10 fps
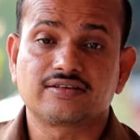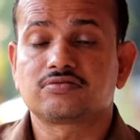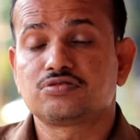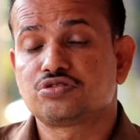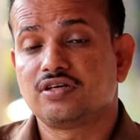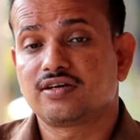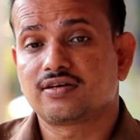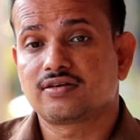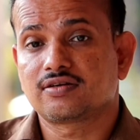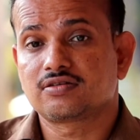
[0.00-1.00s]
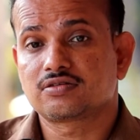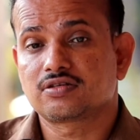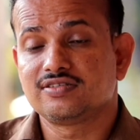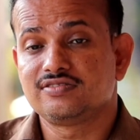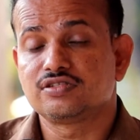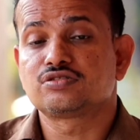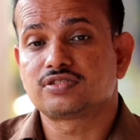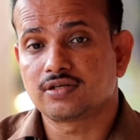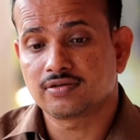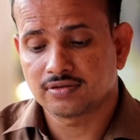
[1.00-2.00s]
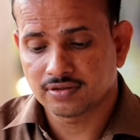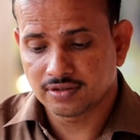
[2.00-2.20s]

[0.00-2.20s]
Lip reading: earth-shaking decision?